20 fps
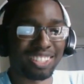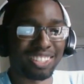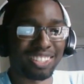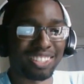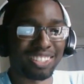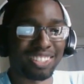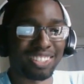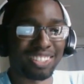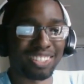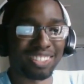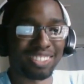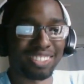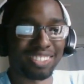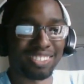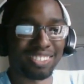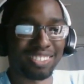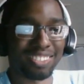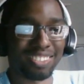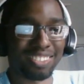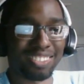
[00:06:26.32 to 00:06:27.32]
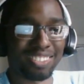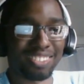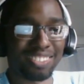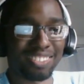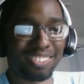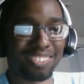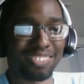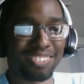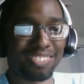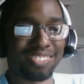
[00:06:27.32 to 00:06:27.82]

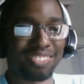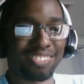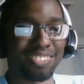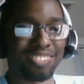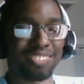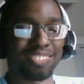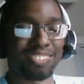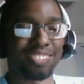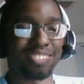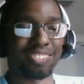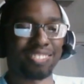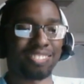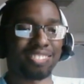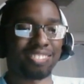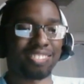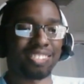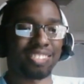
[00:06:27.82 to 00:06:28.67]
No one is speaking in this clip.